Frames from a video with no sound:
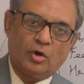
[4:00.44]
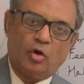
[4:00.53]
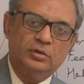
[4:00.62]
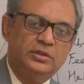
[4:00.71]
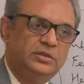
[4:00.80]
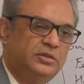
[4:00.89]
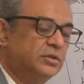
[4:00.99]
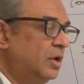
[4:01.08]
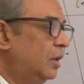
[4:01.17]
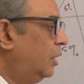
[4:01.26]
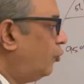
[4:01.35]
all these
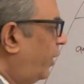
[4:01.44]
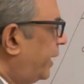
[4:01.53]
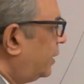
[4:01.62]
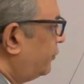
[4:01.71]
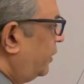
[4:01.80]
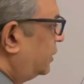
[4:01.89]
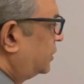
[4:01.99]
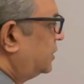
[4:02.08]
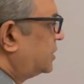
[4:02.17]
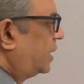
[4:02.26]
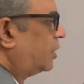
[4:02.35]
vital
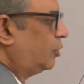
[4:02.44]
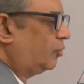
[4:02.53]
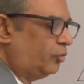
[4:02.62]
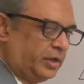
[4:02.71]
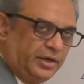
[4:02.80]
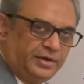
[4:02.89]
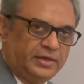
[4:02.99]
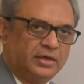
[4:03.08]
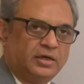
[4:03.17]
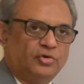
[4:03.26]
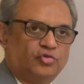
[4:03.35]
functions are non-voluntary
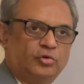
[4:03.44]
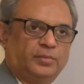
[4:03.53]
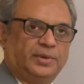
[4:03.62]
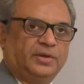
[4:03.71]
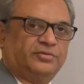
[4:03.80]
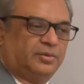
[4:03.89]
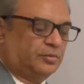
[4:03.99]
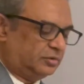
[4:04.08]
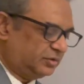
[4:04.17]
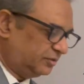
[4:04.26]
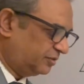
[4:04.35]
and controlled by my
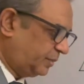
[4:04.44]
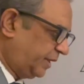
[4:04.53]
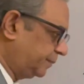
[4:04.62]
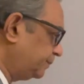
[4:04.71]
subconscious mind.